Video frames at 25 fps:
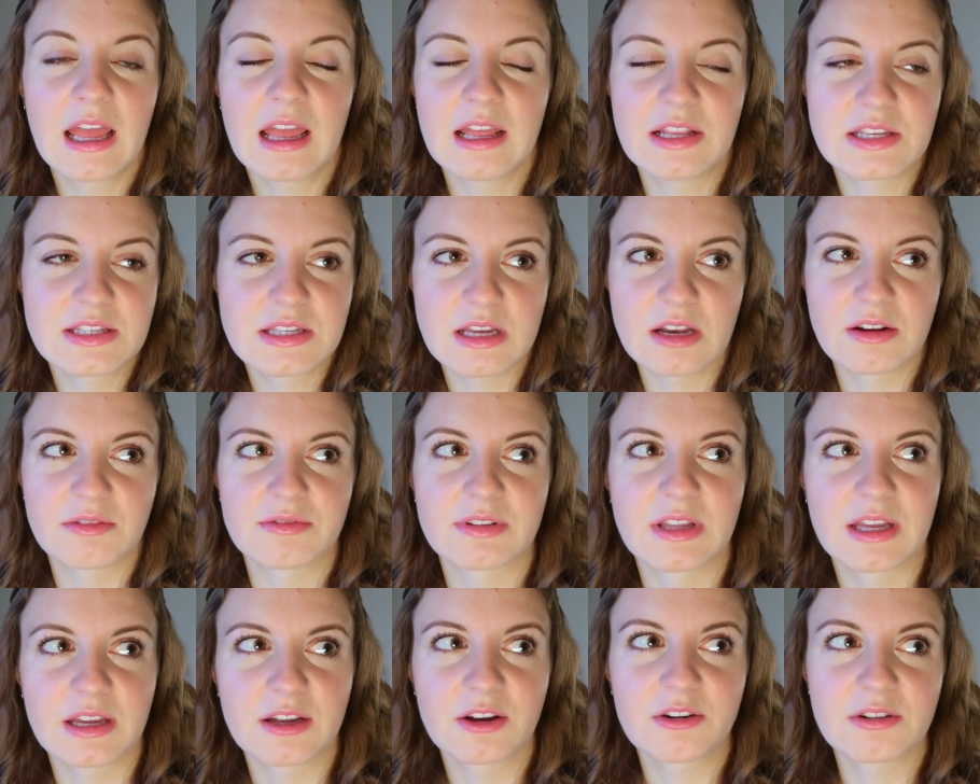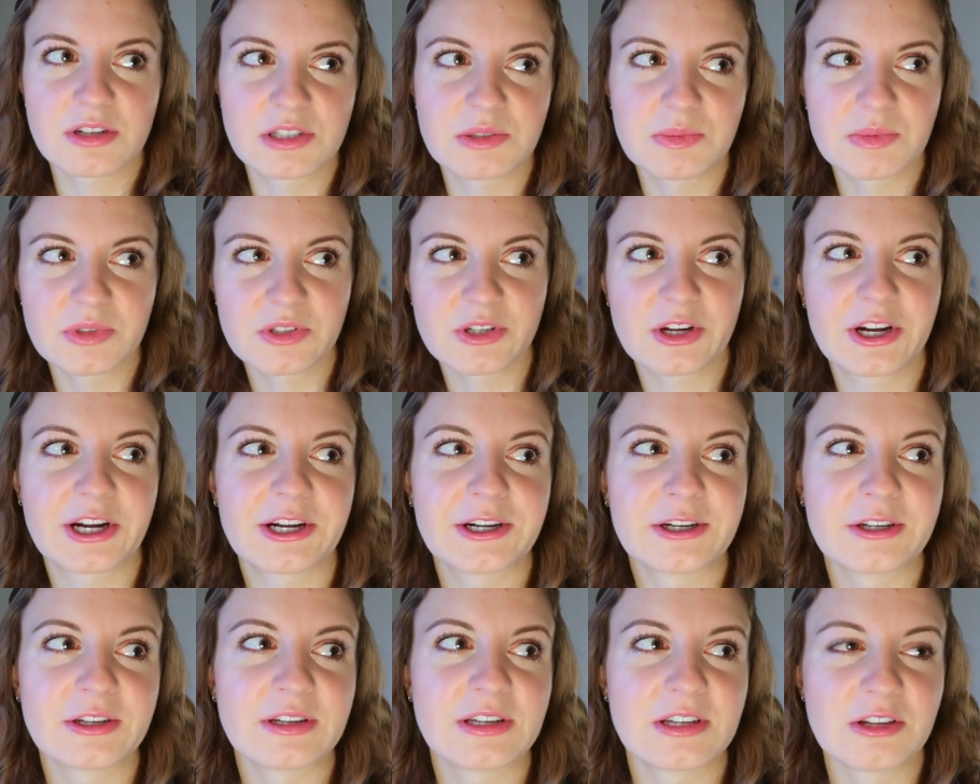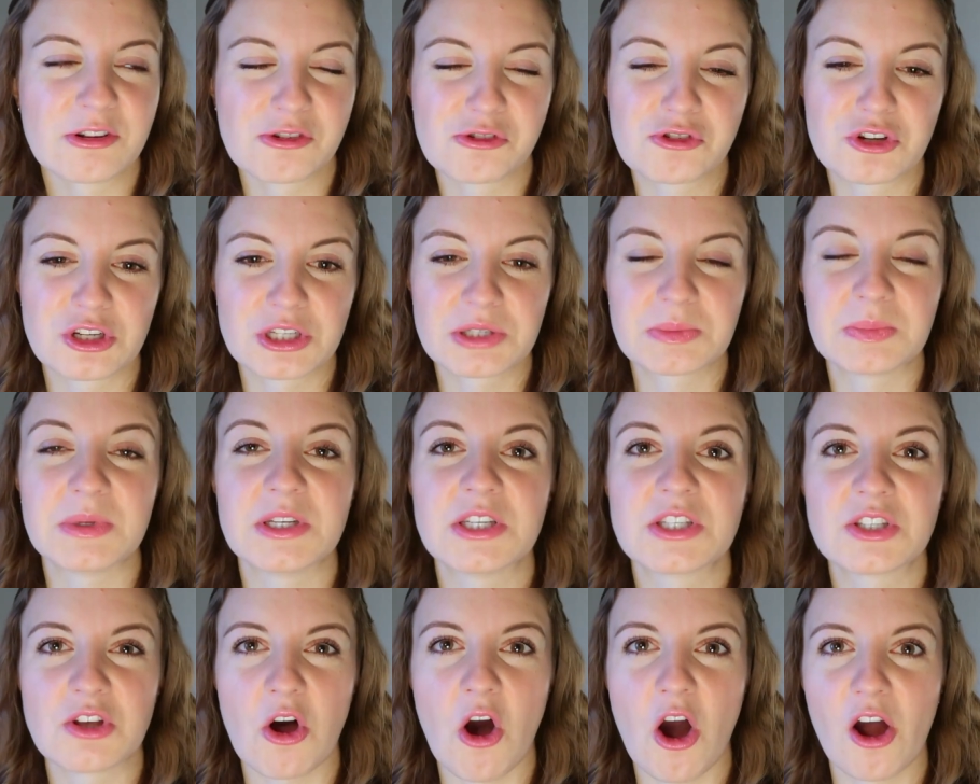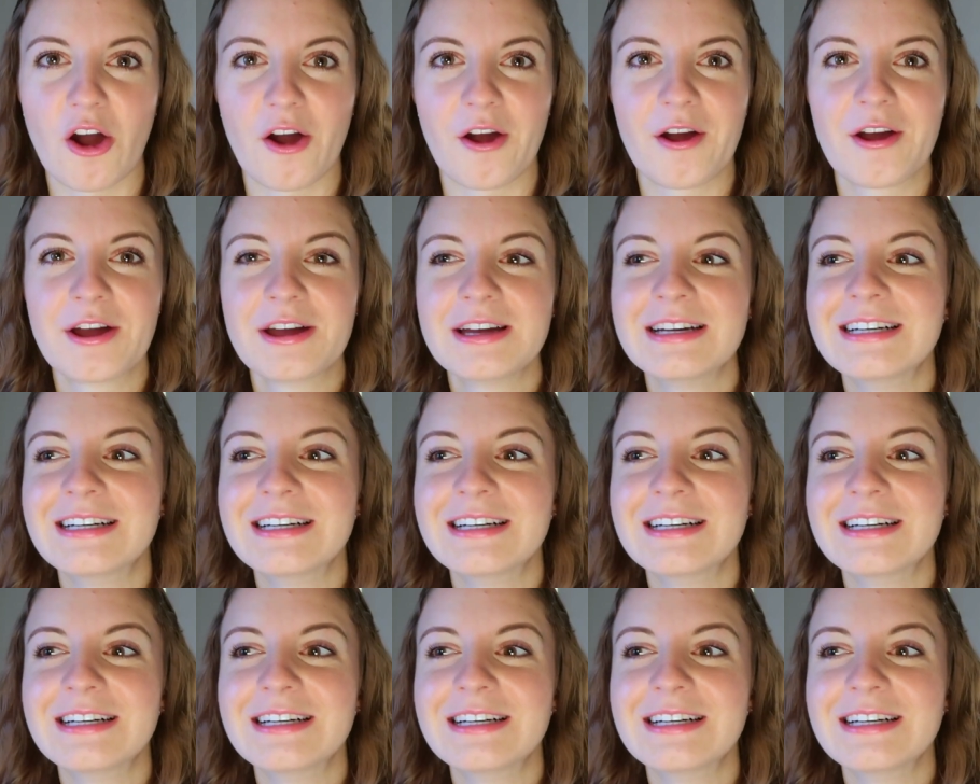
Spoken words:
Instead of like Christmas carol, it'll just be song.